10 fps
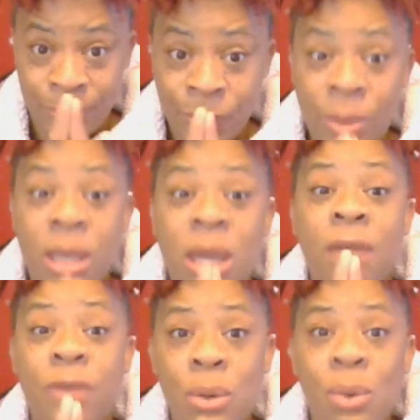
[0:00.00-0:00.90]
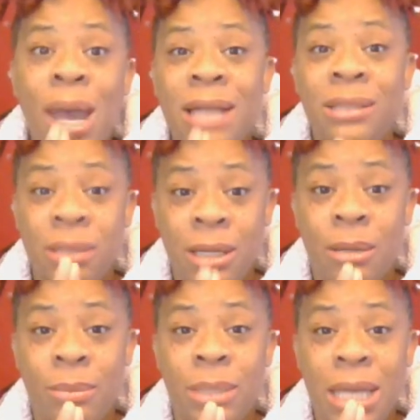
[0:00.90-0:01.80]
if you had to come
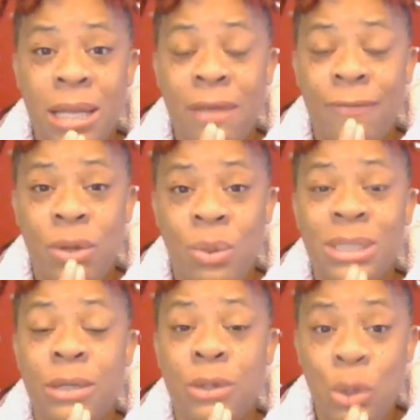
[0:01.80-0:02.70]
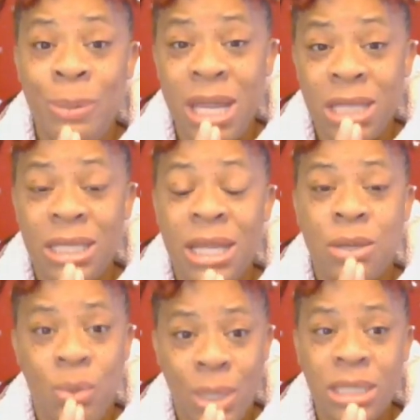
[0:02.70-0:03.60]
get, if you was a new patient and you
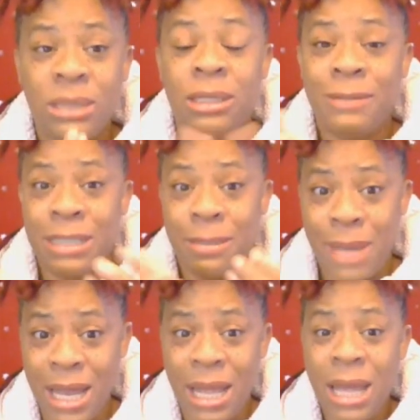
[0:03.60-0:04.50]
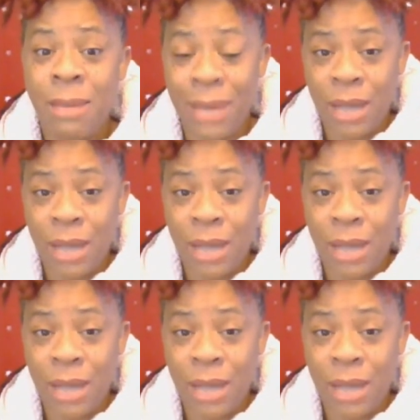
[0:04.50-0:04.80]
wanted to come see my Black